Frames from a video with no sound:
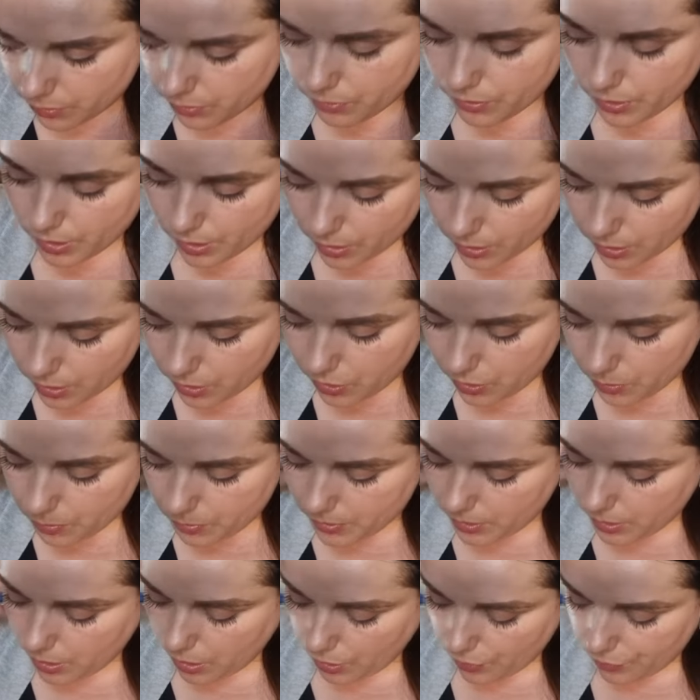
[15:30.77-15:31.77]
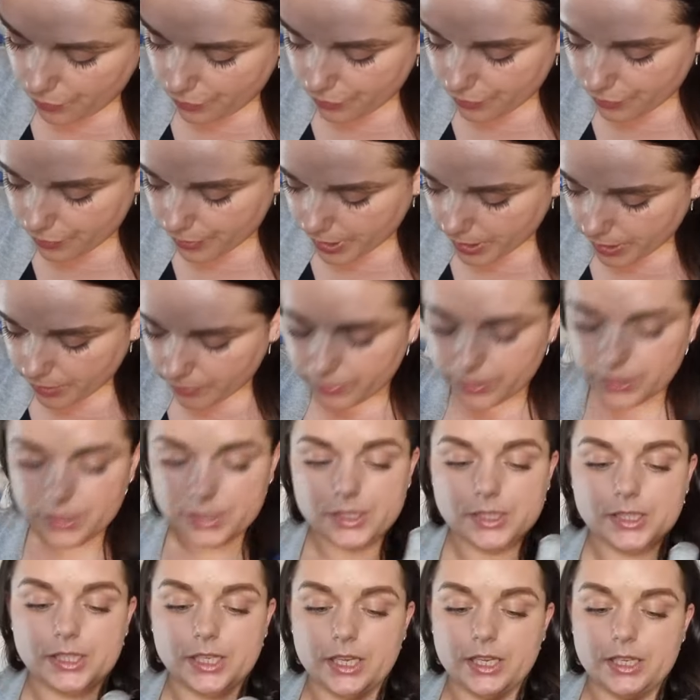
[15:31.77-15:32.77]
We've got a couple of
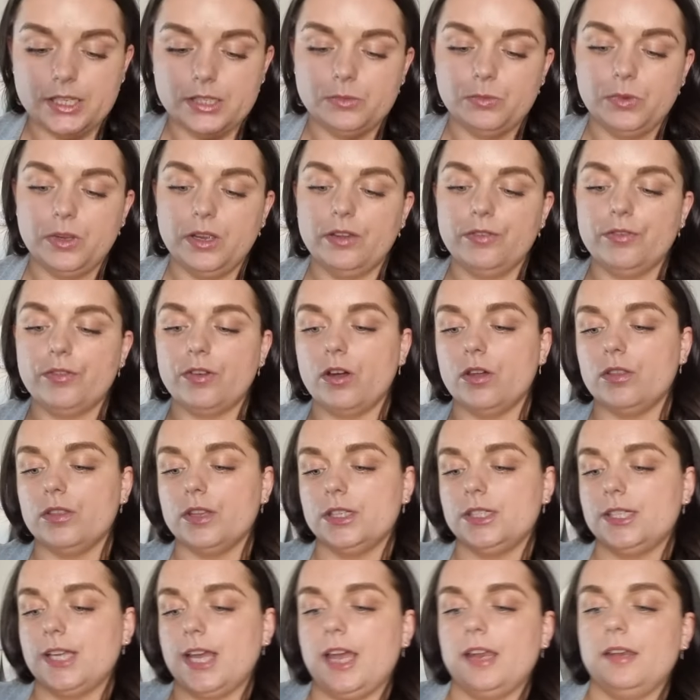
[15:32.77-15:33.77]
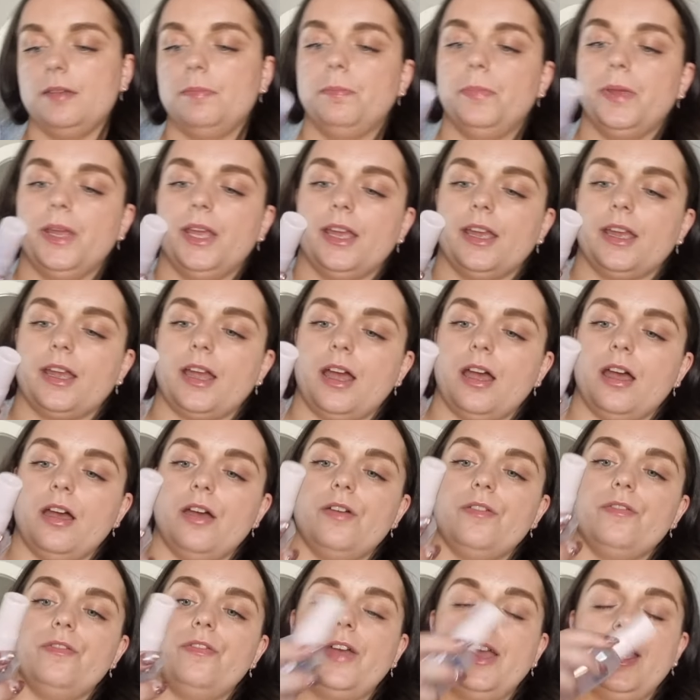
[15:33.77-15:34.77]
fragrances. We have got the Ted
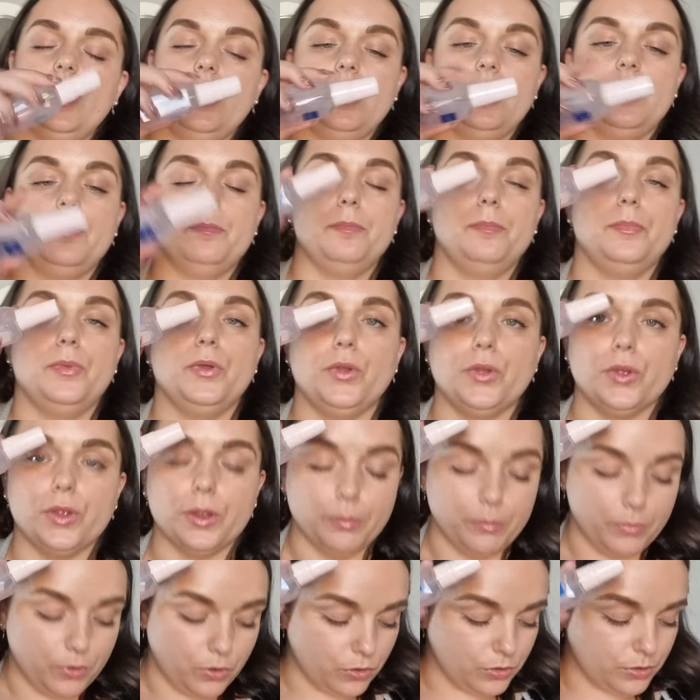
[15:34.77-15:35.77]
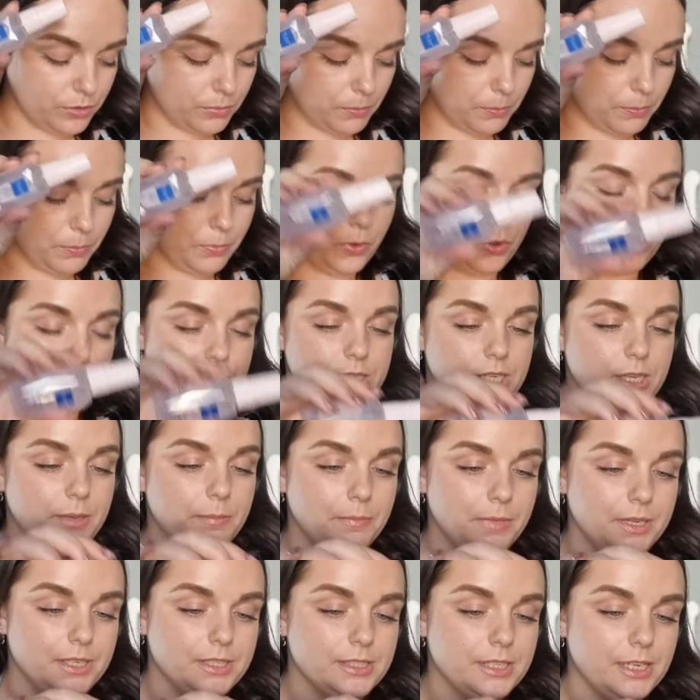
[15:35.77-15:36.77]
Baker Violet and Bergamot
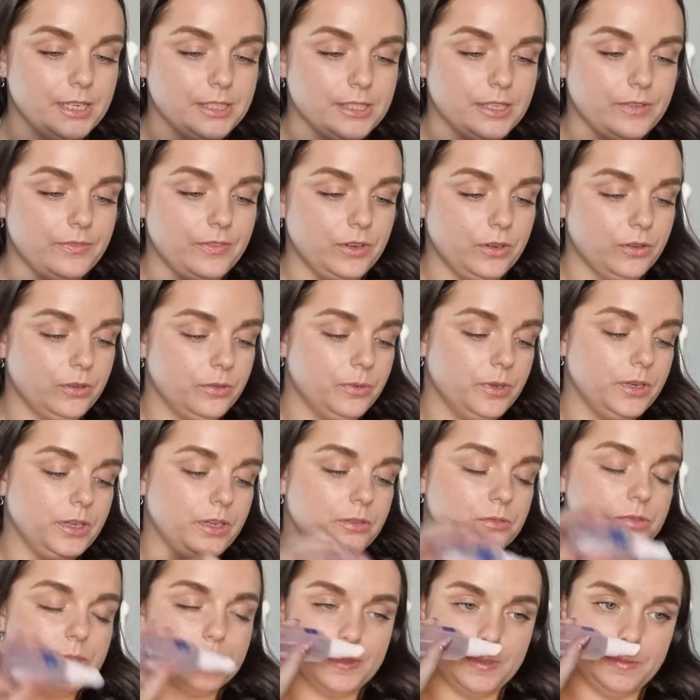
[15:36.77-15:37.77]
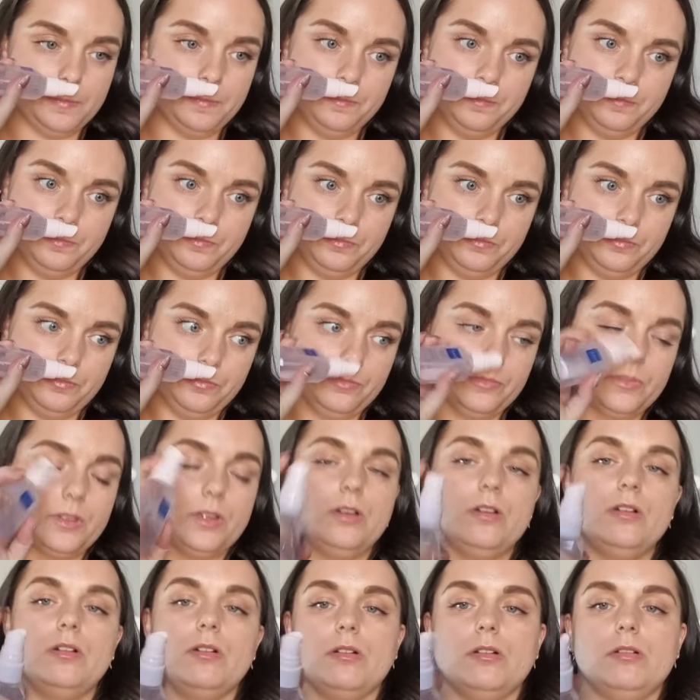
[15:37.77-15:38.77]
Body Mist. Let's have a look what you smell.
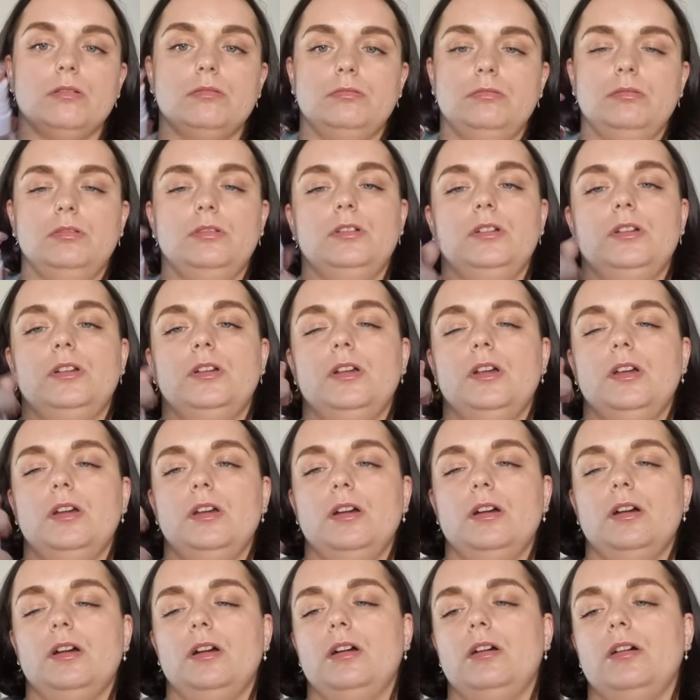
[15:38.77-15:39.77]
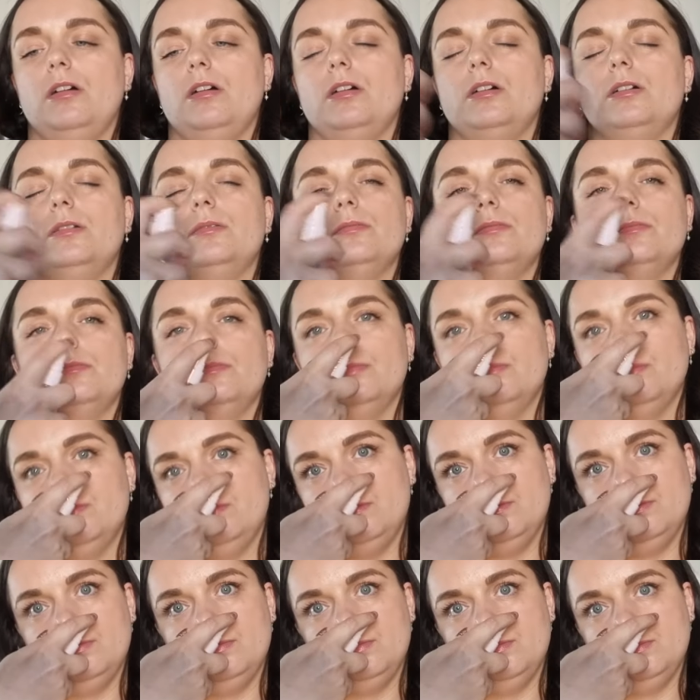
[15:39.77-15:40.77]
Oh,
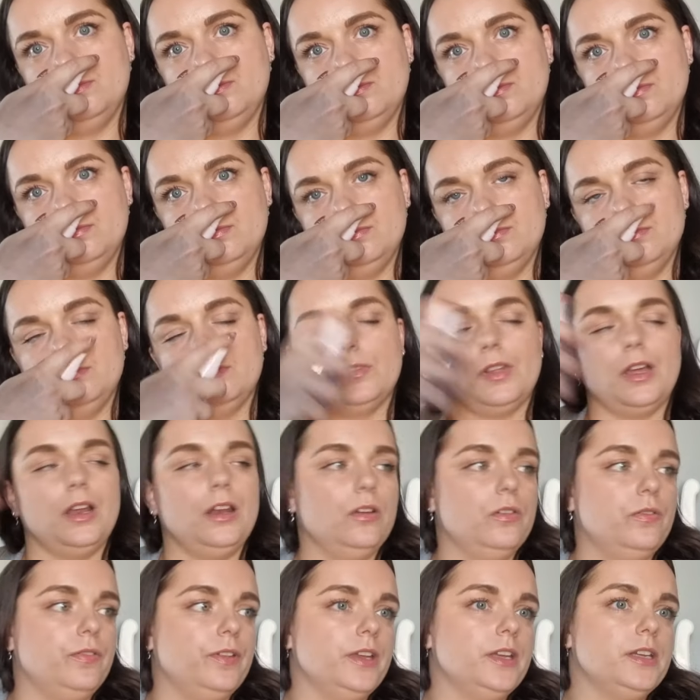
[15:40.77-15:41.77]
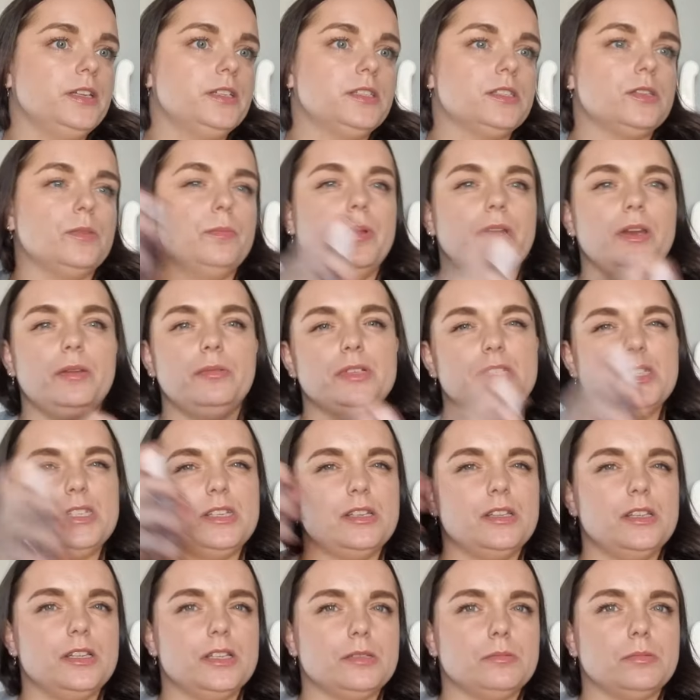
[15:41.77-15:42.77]
I love this. Somebody was
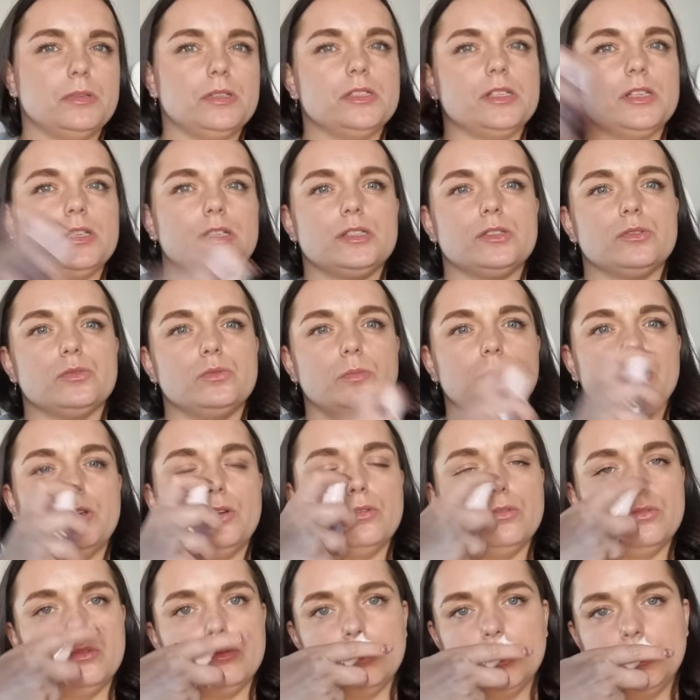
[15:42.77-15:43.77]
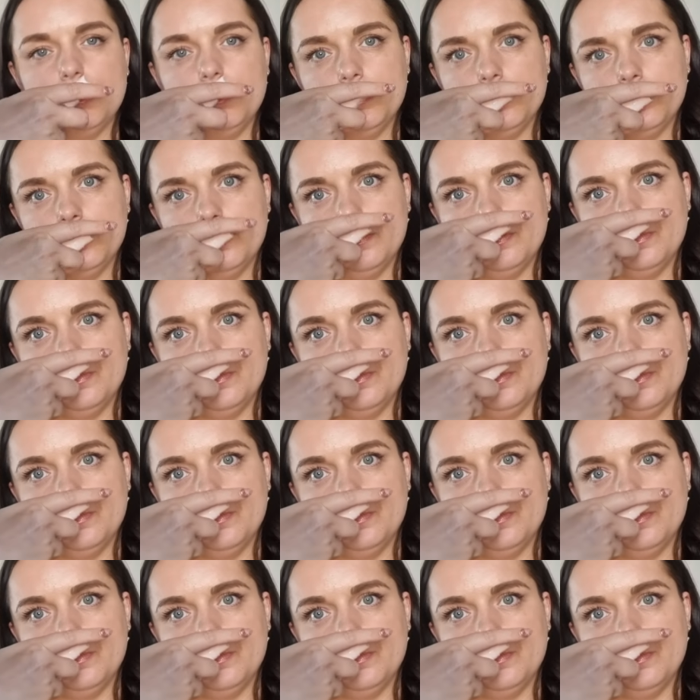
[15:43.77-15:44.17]
saying this smells like Soap and Glory.